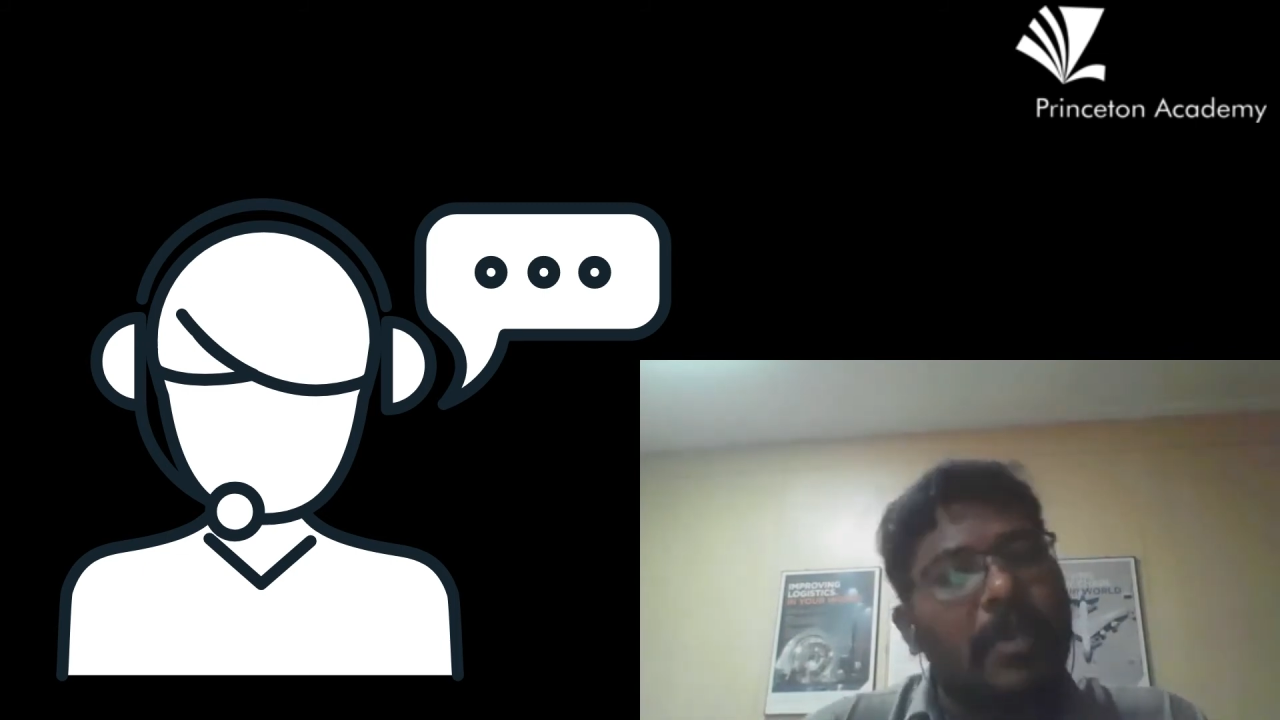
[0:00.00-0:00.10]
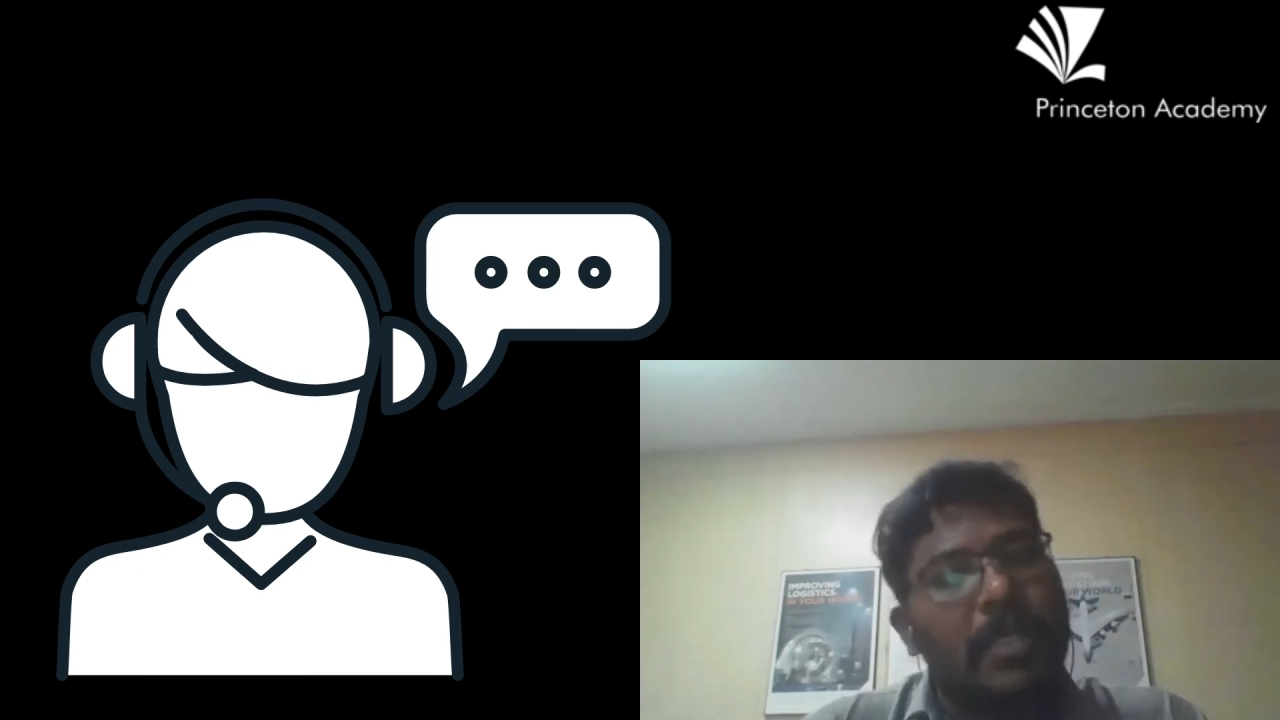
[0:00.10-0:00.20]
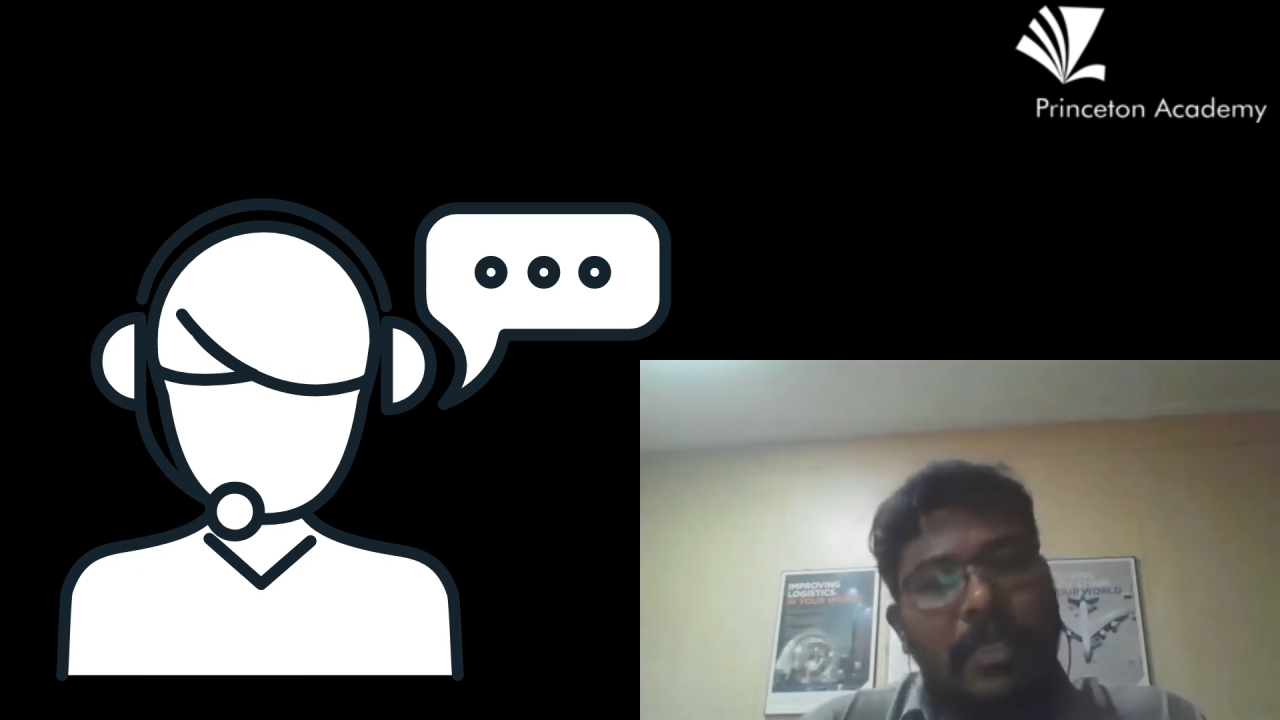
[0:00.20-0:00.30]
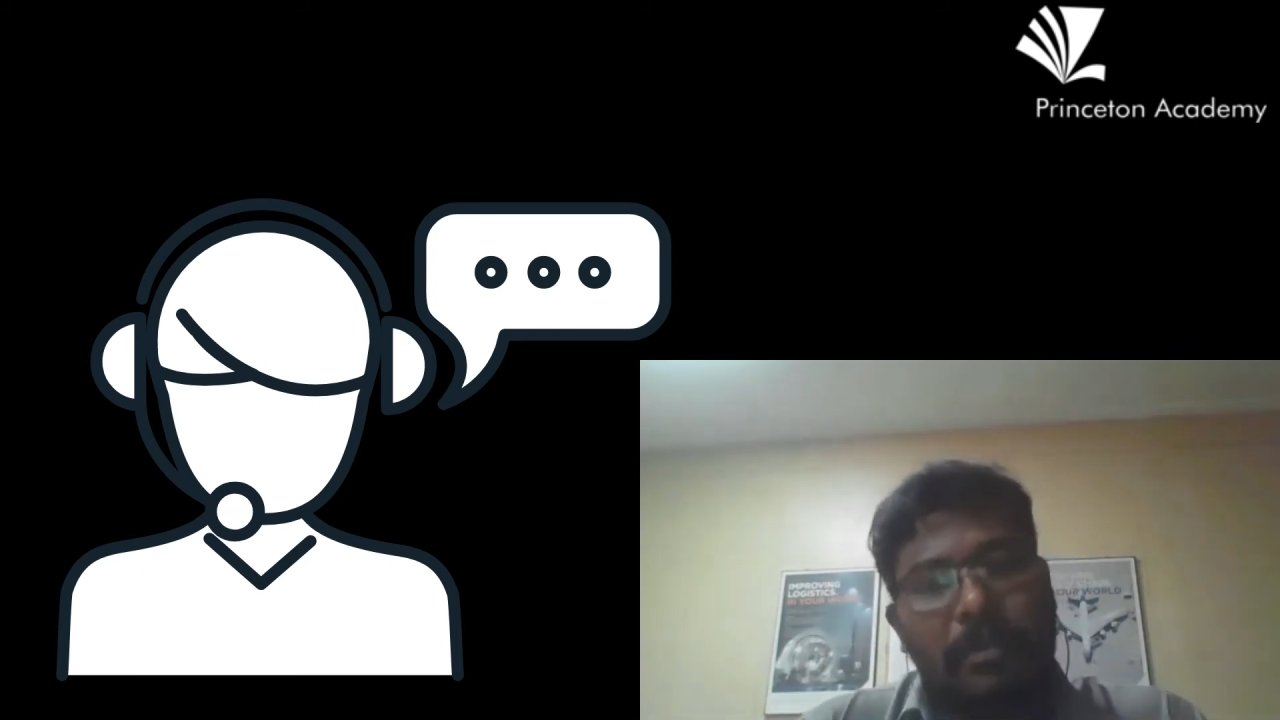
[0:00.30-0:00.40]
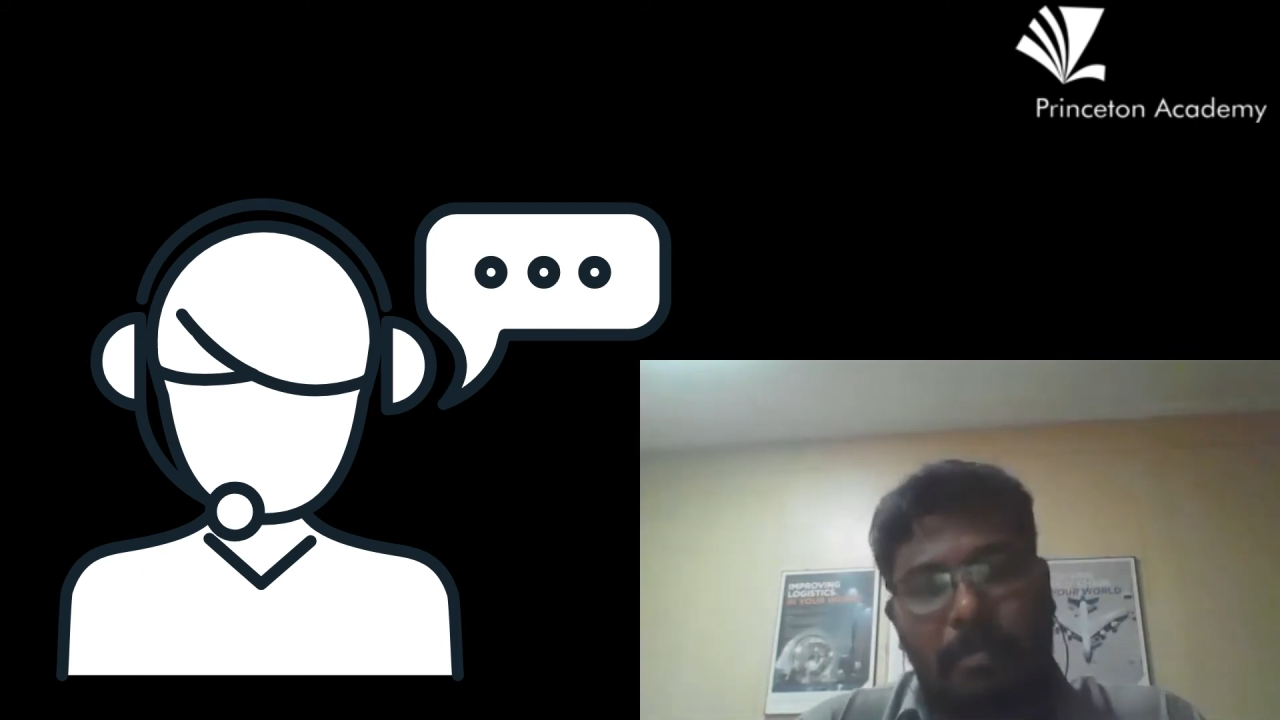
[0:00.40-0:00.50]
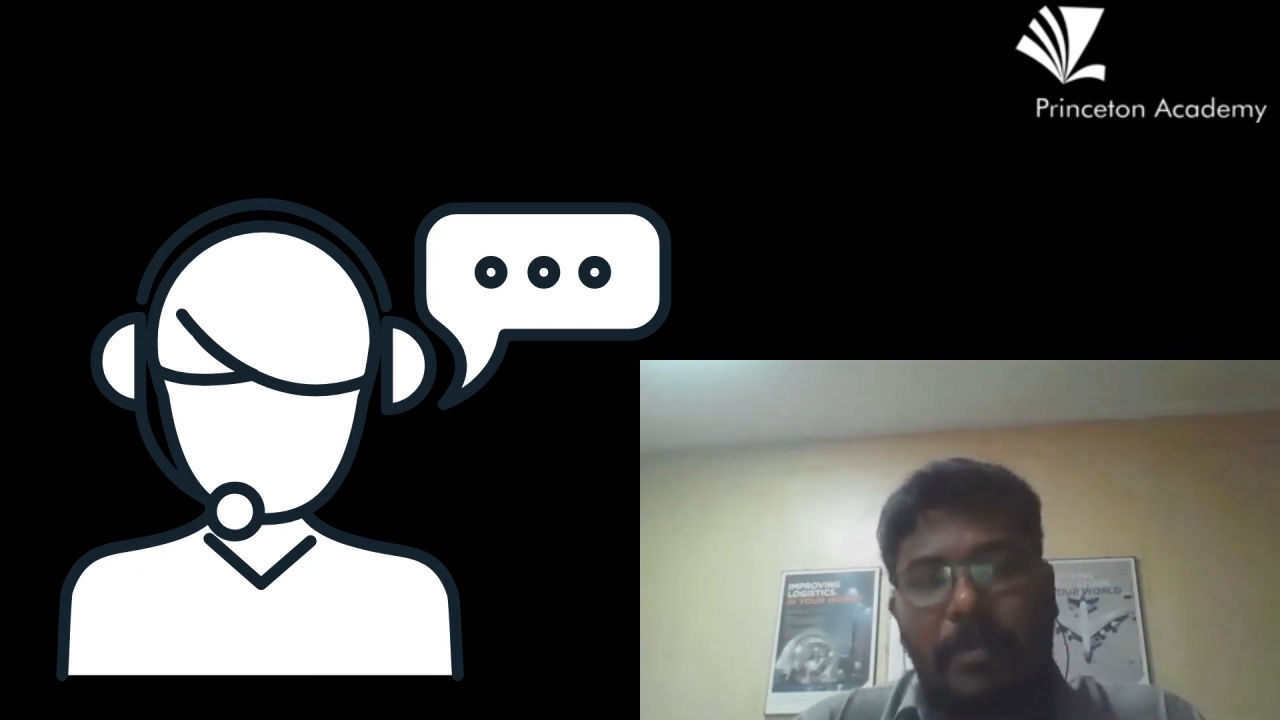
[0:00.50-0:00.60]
it's a